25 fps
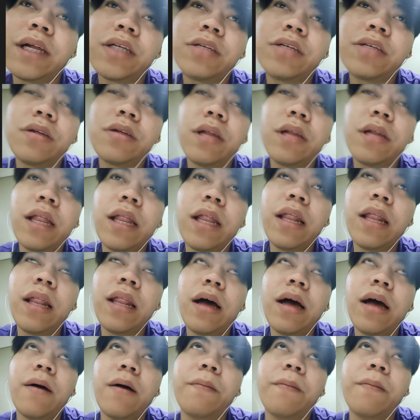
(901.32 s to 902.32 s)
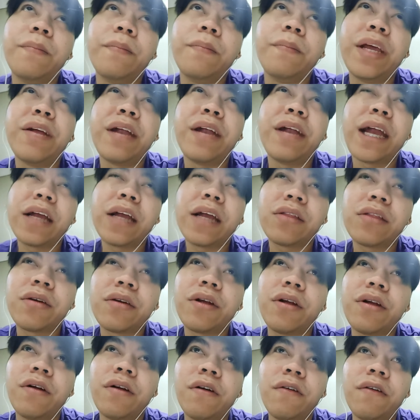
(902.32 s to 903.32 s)
regional um,
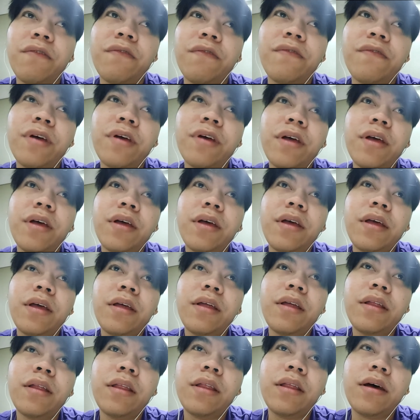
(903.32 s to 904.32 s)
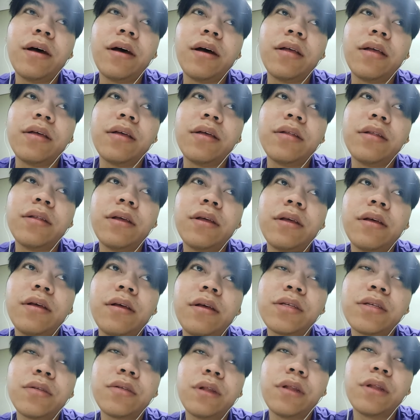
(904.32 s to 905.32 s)
director of the, the,
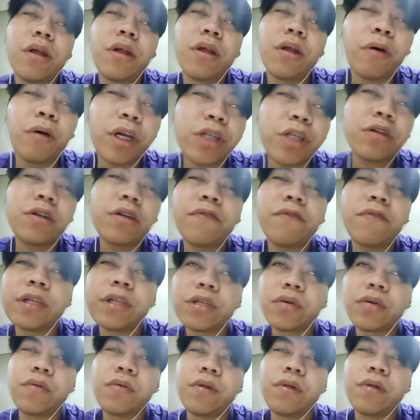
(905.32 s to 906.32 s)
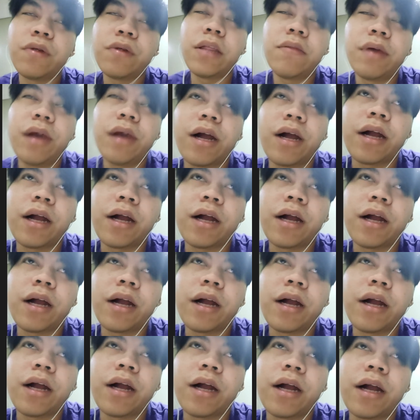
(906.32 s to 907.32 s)
the location of the school that we are
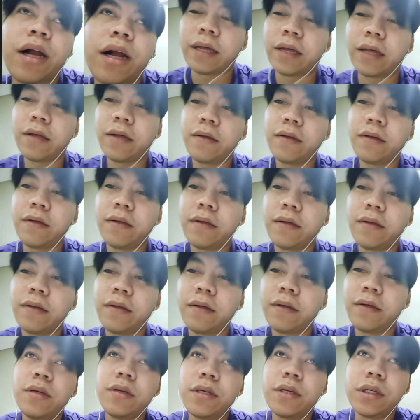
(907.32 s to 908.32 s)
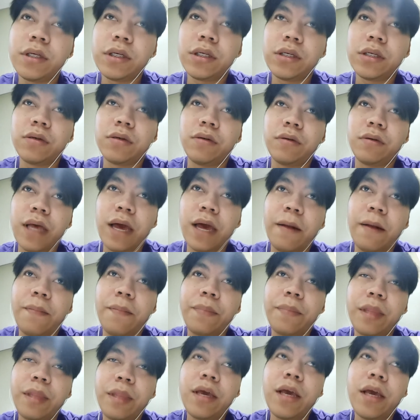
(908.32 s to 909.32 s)
targeting. So yeah,
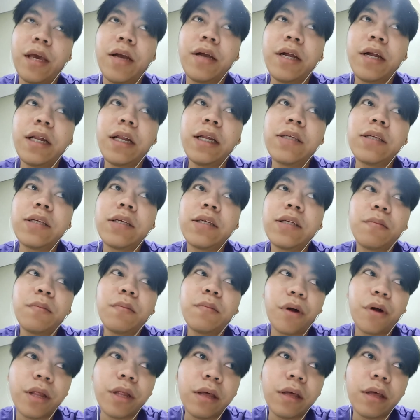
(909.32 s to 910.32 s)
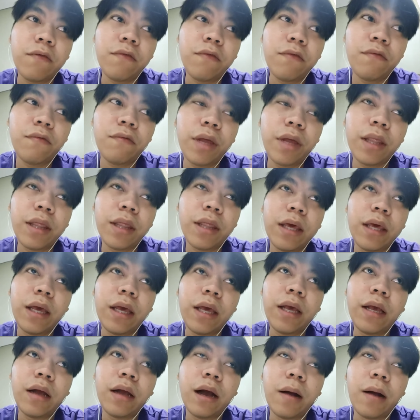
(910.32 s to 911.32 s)
they are really supportive when
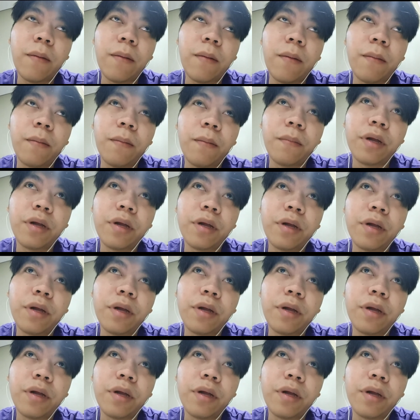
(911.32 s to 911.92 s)
they um,